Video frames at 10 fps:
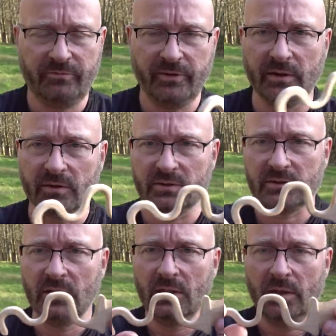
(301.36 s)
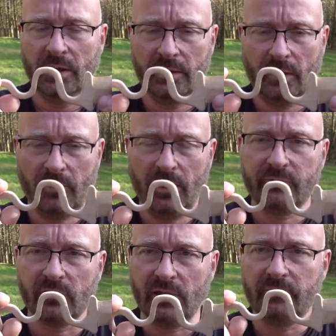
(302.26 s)
fingers, and I will
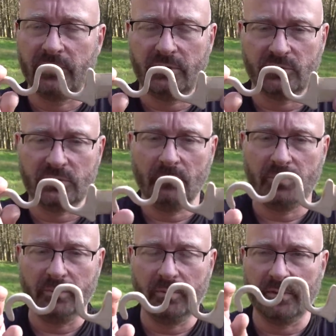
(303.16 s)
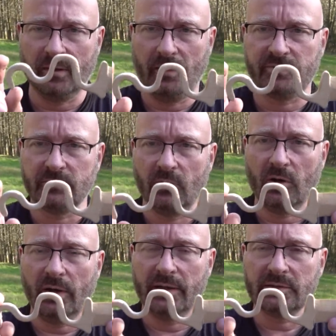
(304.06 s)
have to give it to some people that have
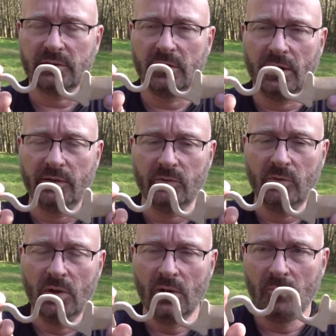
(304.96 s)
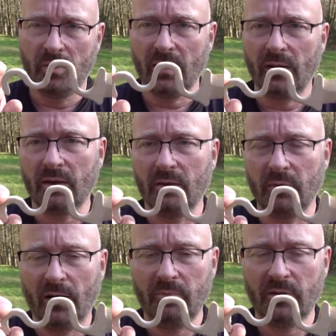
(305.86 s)
smaller hands than I do, but I
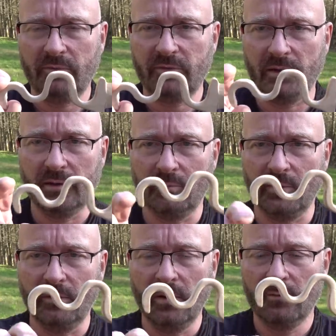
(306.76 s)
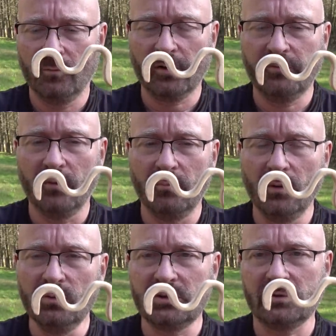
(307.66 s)
believe that it will work for
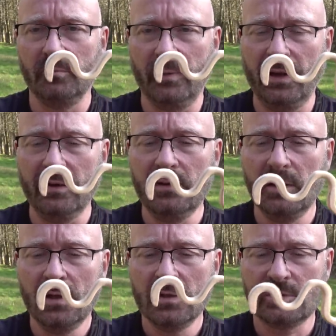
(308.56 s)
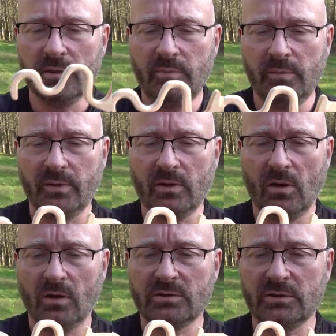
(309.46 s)
most men, simply
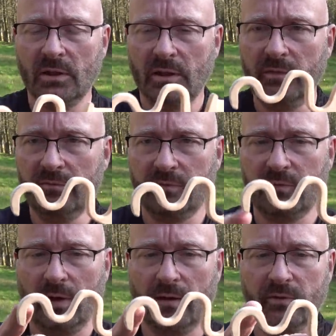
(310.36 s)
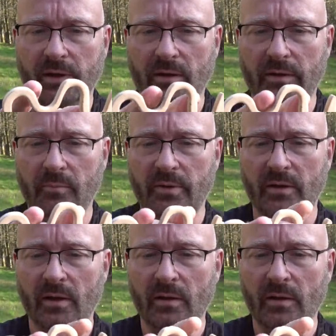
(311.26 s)
because even if you have like a little bit,